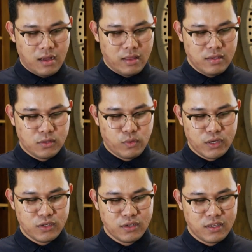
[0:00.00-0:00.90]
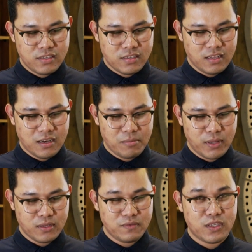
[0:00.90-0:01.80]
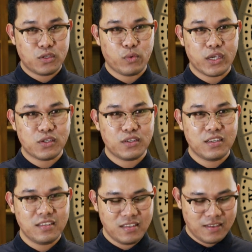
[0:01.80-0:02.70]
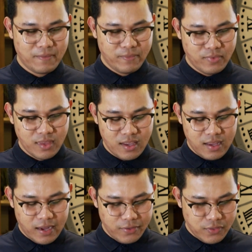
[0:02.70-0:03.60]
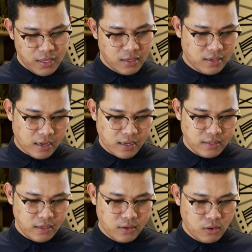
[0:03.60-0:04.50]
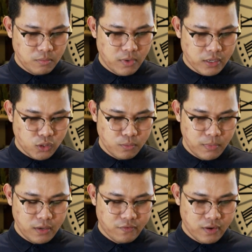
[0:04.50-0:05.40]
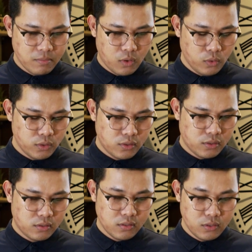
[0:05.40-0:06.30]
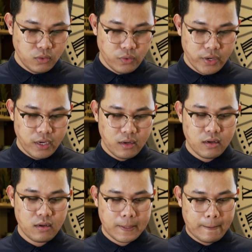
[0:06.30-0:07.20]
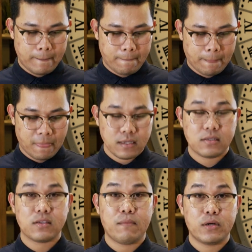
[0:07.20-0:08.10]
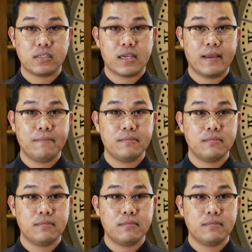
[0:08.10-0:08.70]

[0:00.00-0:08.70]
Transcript: This question is a little bit of situational. I think they comb cashmere from goats during summertime.